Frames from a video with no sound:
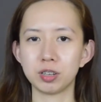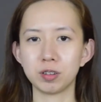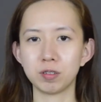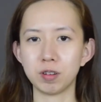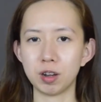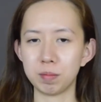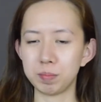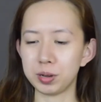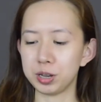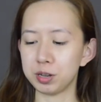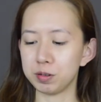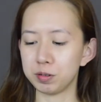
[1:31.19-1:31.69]
So
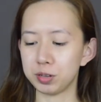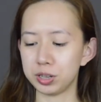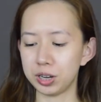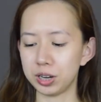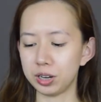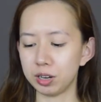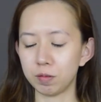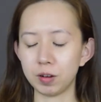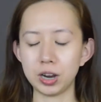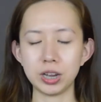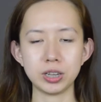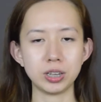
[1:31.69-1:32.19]
I'll be using
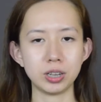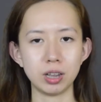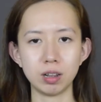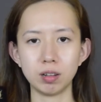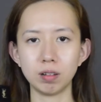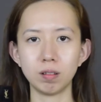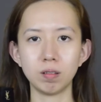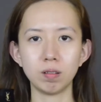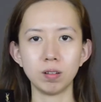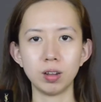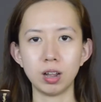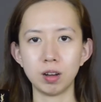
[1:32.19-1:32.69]
the
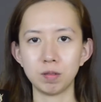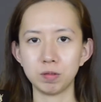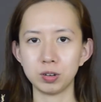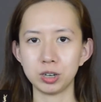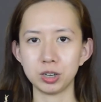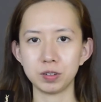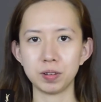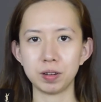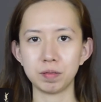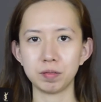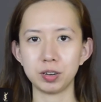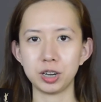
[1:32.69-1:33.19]
YSL All
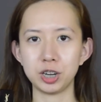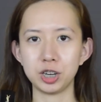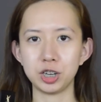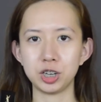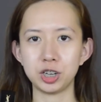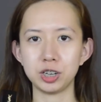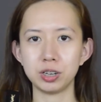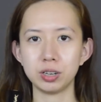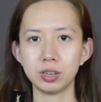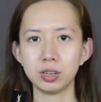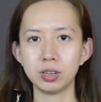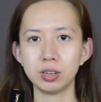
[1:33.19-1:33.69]
Hours
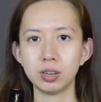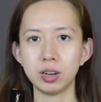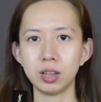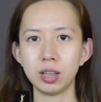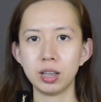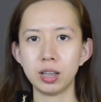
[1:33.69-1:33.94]
foundation.